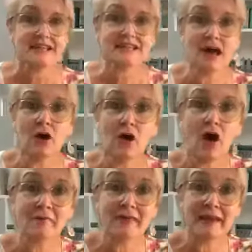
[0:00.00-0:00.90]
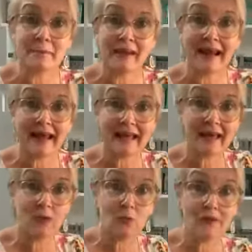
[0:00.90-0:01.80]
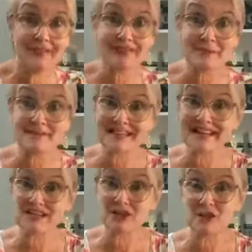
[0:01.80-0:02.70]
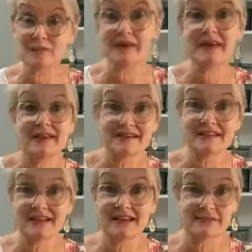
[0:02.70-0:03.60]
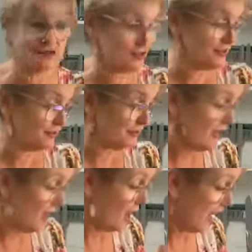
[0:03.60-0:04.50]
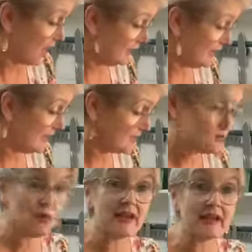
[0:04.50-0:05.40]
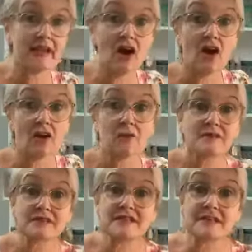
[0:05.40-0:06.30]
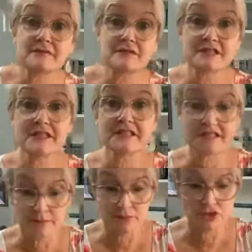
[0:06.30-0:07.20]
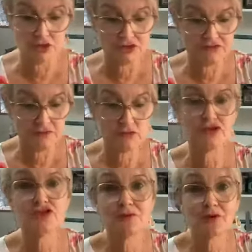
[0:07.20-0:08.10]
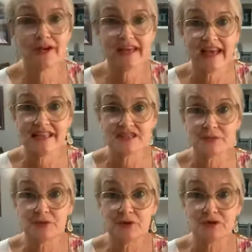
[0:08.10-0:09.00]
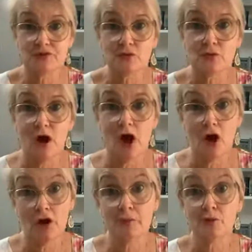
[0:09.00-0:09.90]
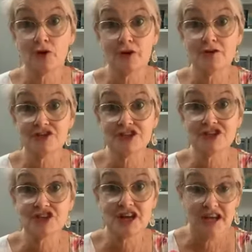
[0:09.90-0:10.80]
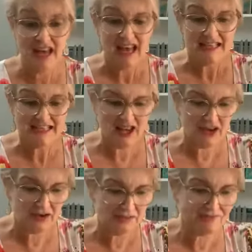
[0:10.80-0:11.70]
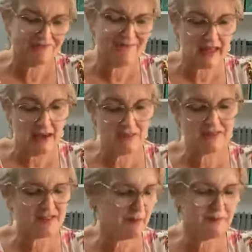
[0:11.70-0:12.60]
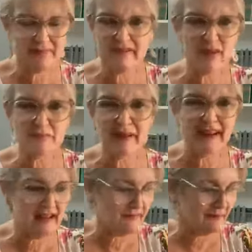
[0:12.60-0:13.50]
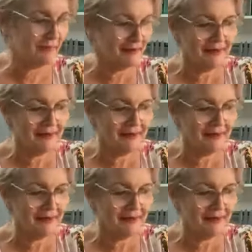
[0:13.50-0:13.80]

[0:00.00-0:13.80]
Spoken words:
so I've been playing with the potato peeler this afternoon. Last week I was gifted some beautiful turmeric and some beautiful homegrown ginger. So it was a bit of a palaver.